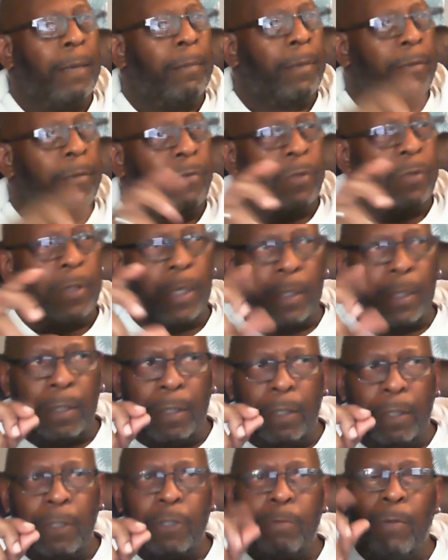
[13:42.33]
But if you take
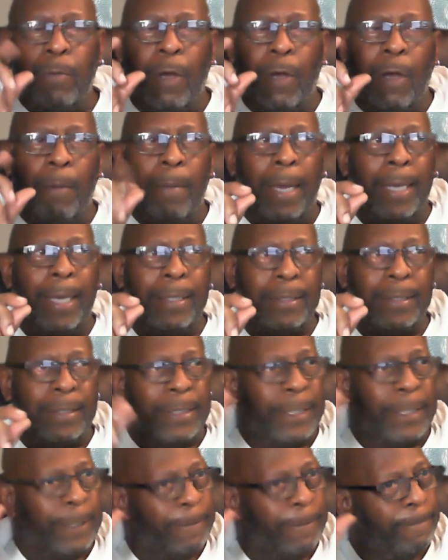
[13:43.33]
little small
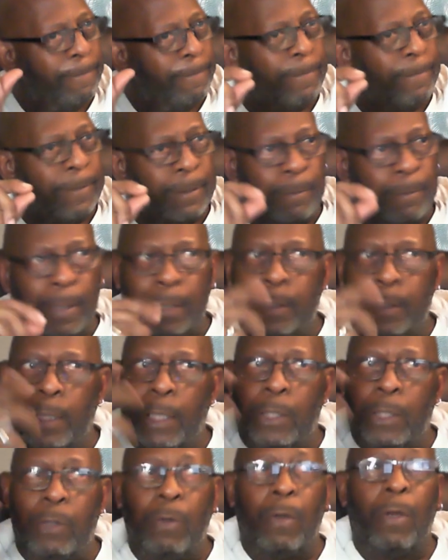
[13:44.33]
bites, may
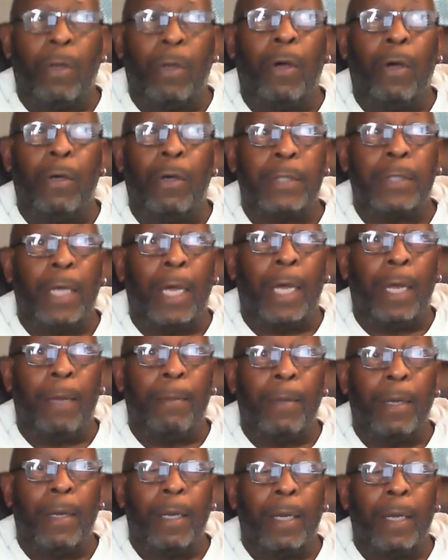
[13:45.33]
take you a long time,